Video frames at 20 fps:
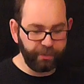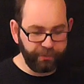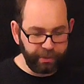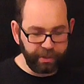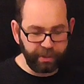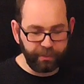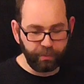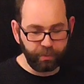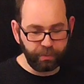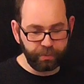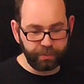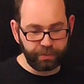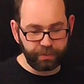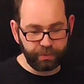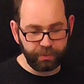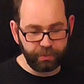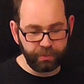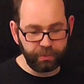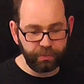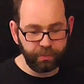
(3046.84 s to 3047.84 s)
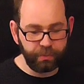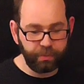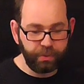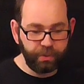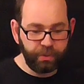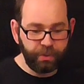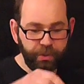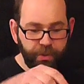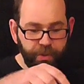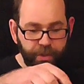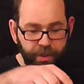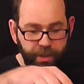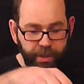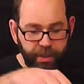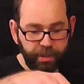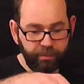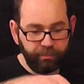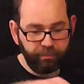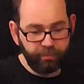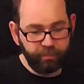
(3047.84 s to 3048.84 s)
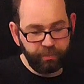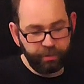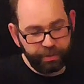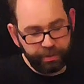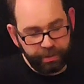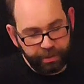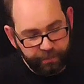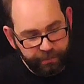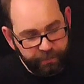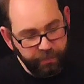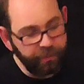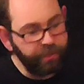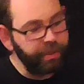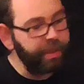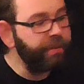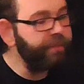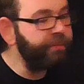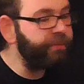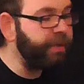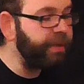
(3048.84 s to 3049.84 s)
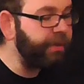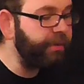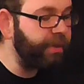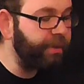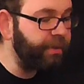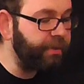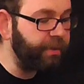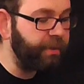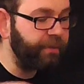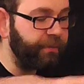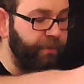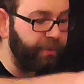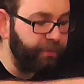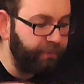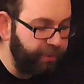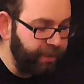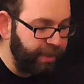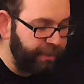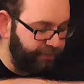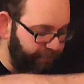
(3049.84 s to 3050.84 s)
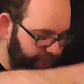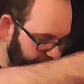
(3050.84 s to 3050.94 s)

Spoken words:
I think the model's cool. I've got that variant. I've got the flame